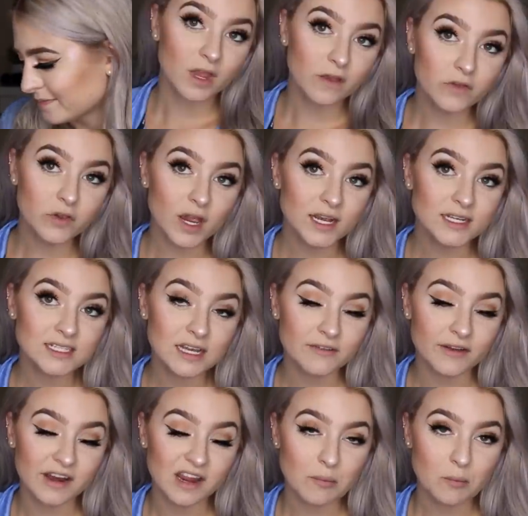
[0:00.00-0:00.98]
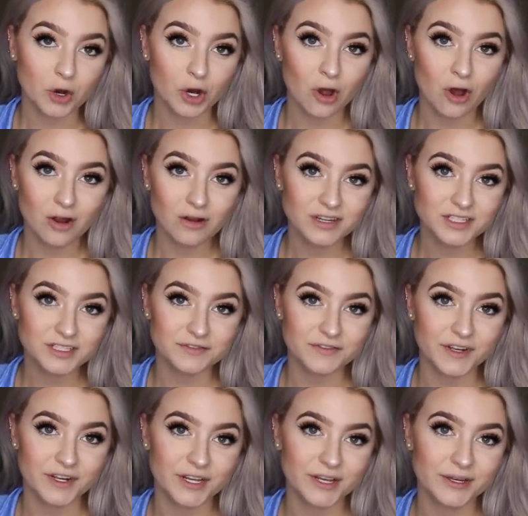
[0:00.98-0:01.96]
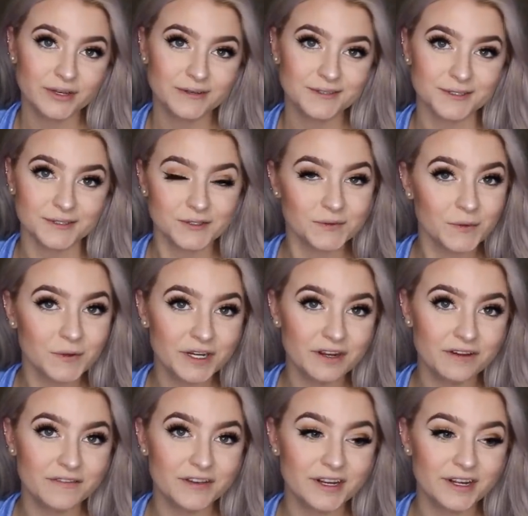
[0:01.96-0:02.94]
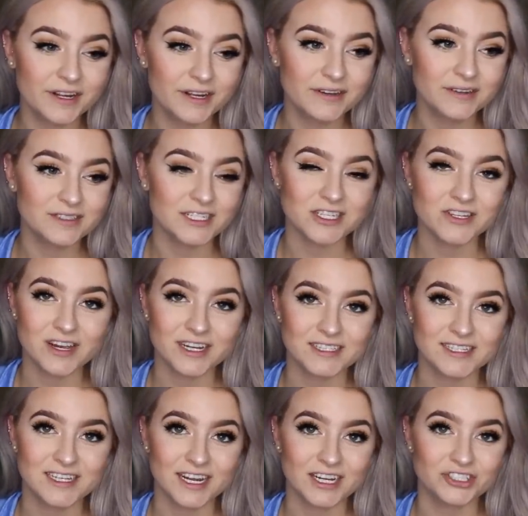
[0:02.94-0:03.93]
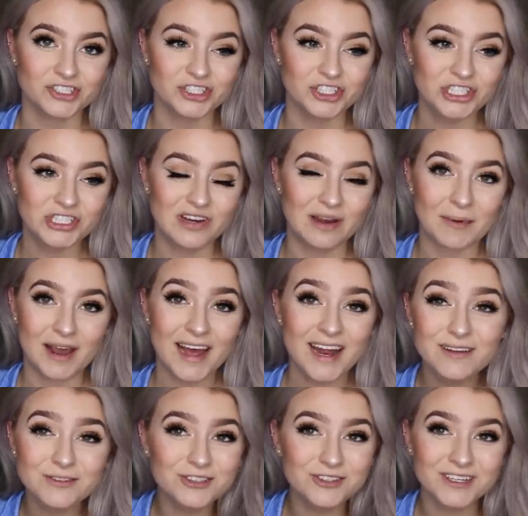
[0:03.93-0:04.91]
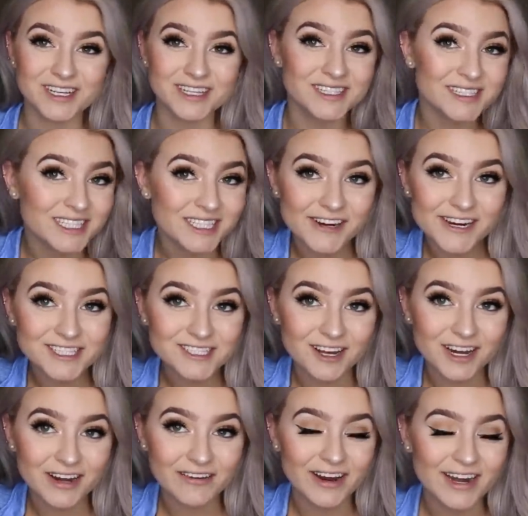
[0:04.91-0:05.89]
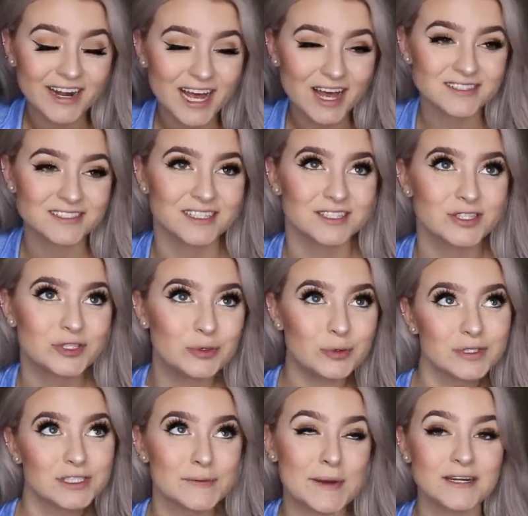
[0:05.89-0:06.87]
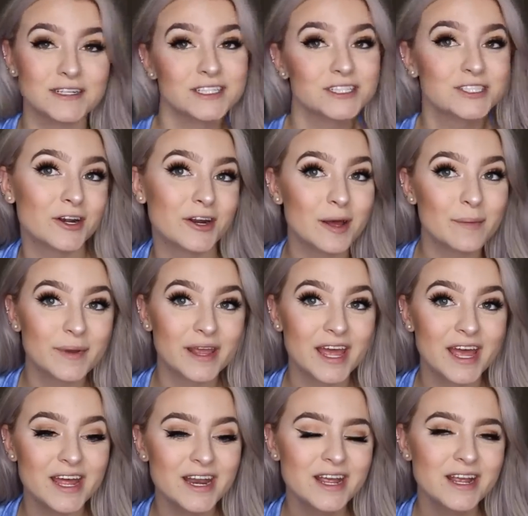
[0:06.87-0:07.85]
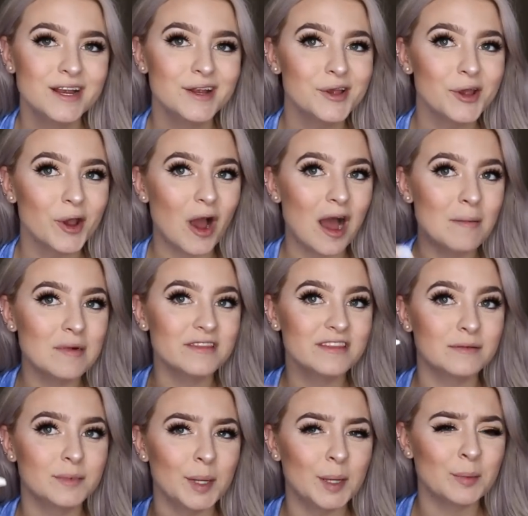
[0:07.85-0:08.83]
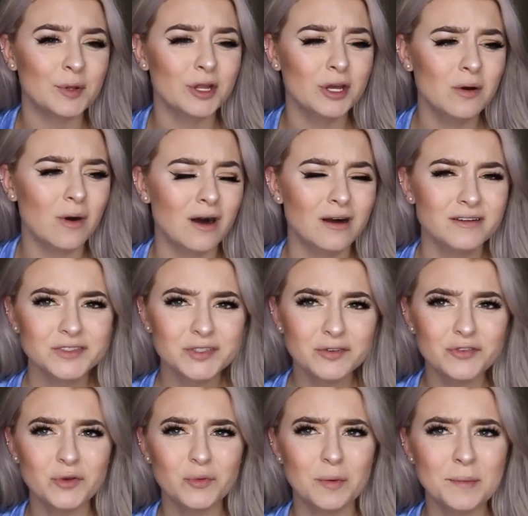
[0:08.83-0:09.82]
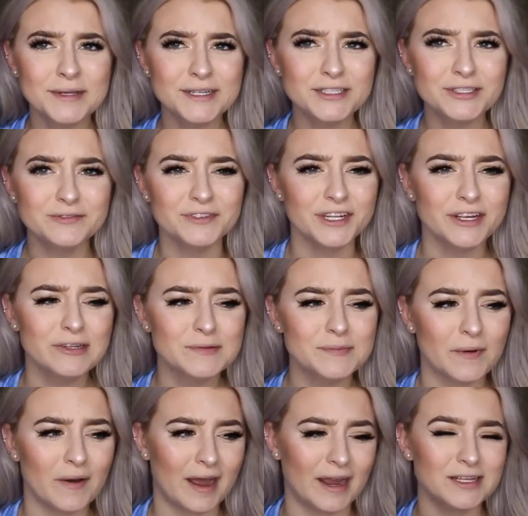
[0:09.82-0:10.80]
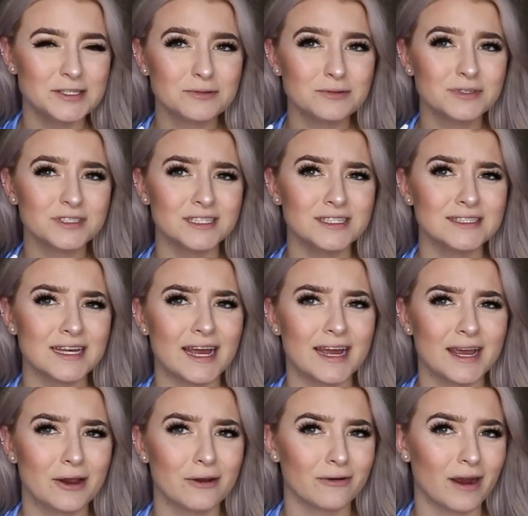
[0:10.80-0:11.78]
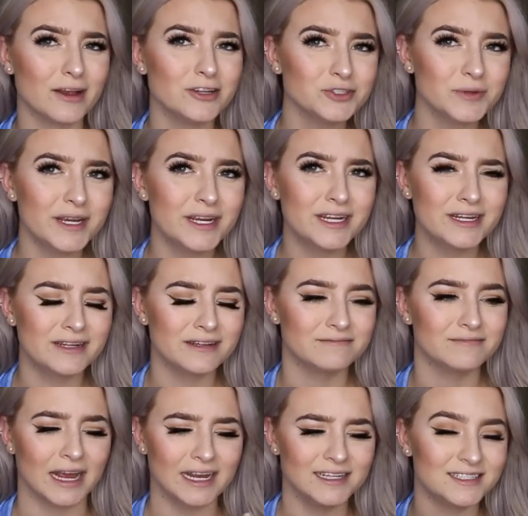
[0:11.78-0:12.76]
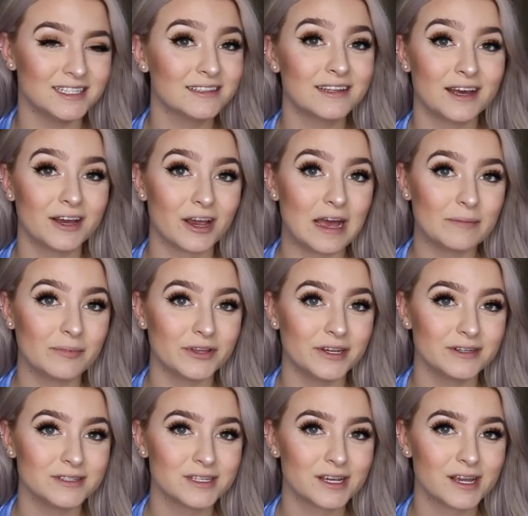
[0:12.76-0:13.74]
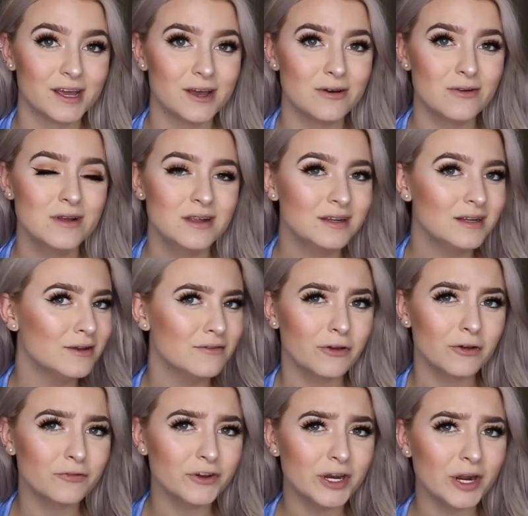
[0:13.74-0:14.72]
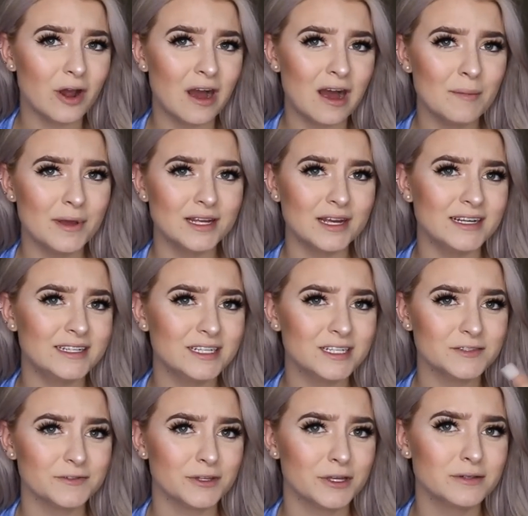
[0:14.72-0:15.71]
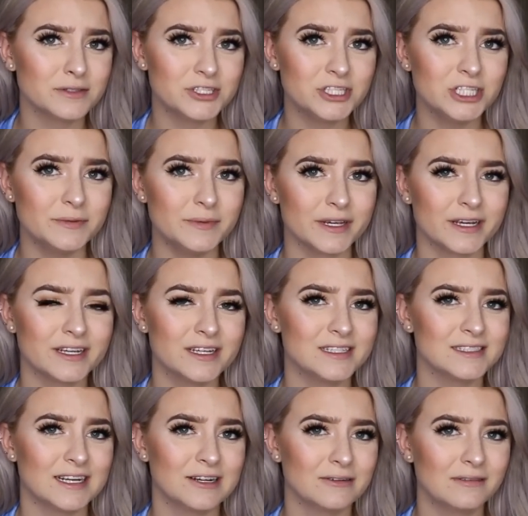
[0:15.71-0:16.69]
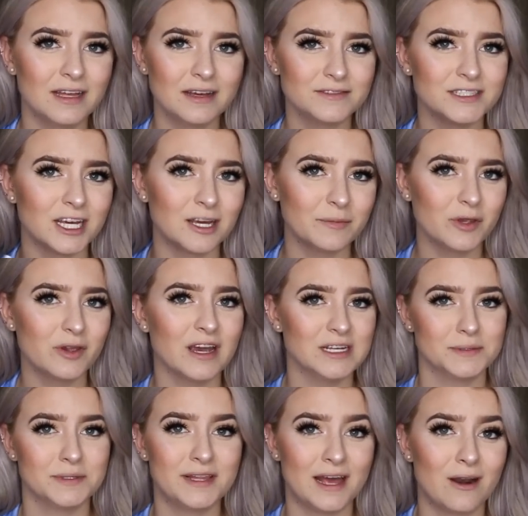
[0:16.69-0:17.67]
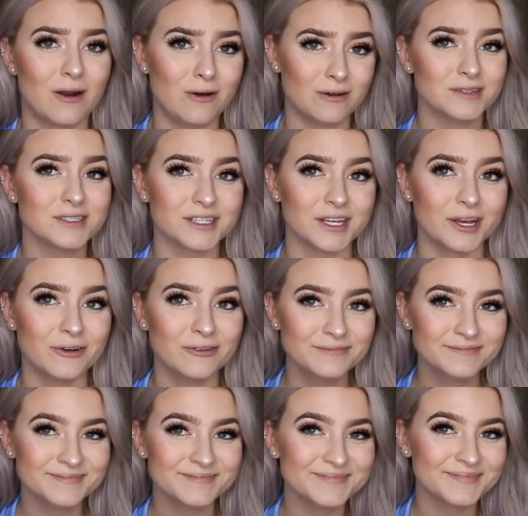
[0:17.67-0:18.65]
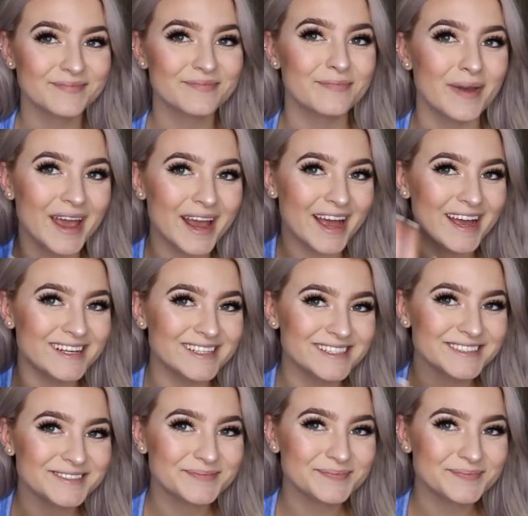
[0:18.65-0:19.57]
If you guys have any more college videos or sorority videos that you guys think I should do, I'm kind of doing a series on it right now since school's about to start up again Comment them down below. Also, if you want me to do videos about high school since I graduated and I did that a couple years ago, feel free to comment ideas for those too because I would love to help you guys with that also. Bye guys!